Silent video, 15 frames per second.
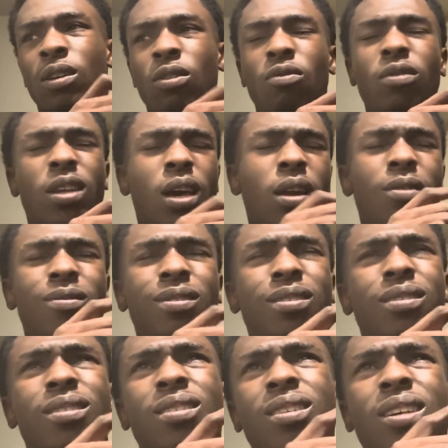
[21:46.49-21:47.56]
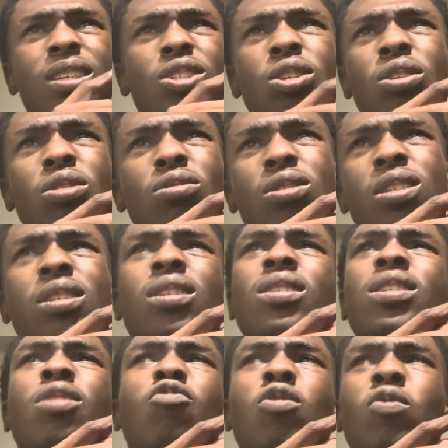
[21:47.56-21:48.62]
we got introduced to
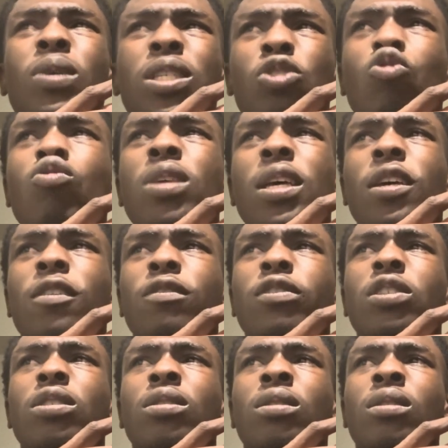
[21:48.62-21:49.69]
someone with two gifts.